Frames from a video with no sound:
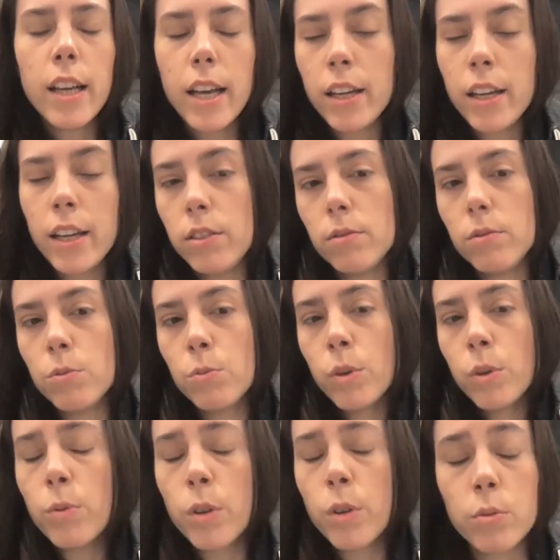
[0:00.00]
And
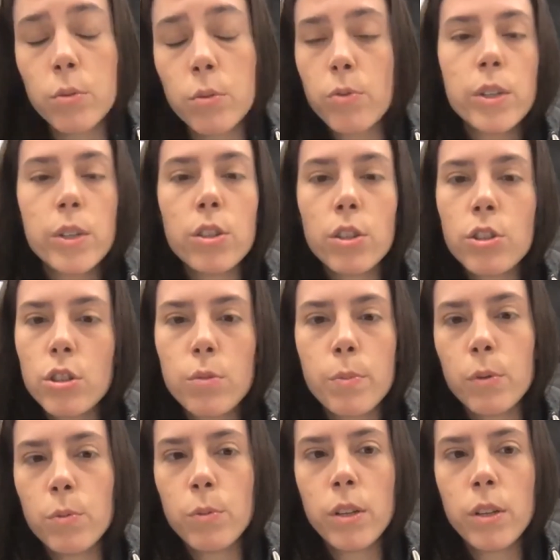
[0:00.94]
we work with researchers, but